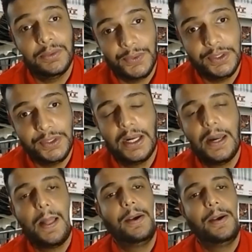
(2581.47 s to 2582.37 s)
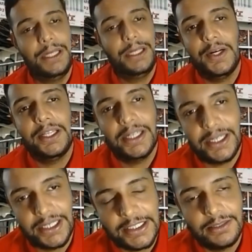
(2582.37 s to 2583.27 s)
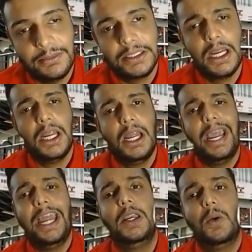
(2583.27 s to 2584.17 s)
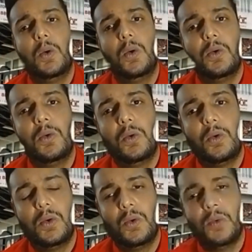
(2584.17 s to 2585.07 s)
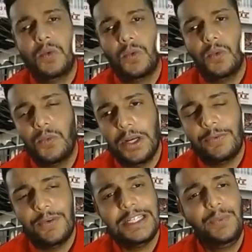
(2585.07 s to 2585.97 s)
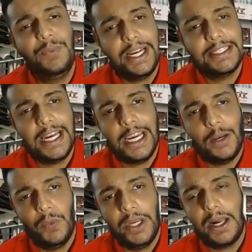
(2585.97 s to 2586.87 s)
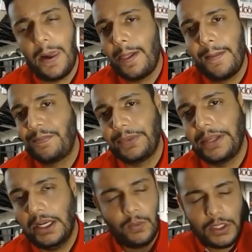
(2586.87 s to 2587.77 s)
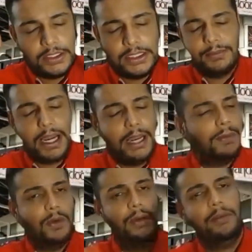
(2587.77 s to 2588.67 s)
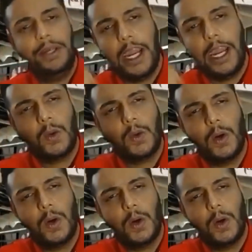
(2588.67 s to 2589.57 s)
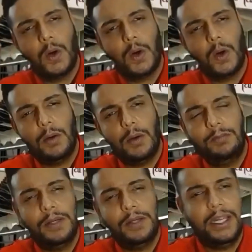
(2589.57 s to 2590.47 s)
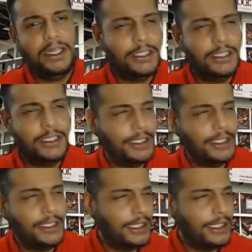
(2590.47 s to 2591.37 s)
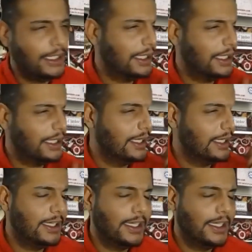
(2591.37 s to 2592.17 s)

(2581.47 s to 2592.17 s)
food, you get returning customers. And for the first week and second week, it was just mind-blowing. We had complaints here,